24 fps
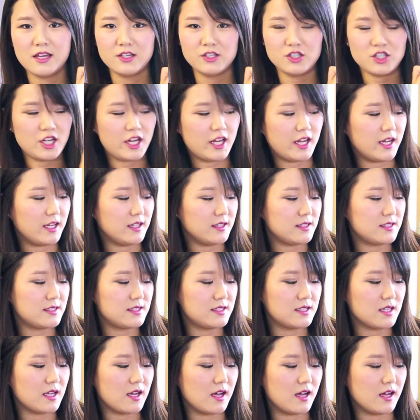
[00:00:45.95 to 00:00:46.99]

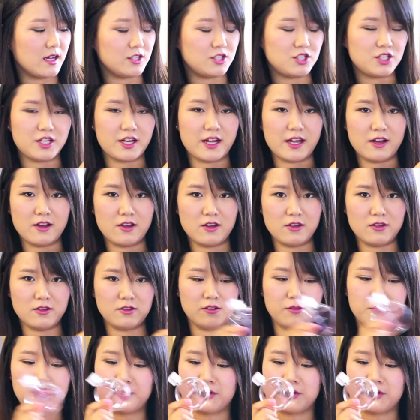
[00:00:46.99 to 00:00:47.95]
Chance Chanel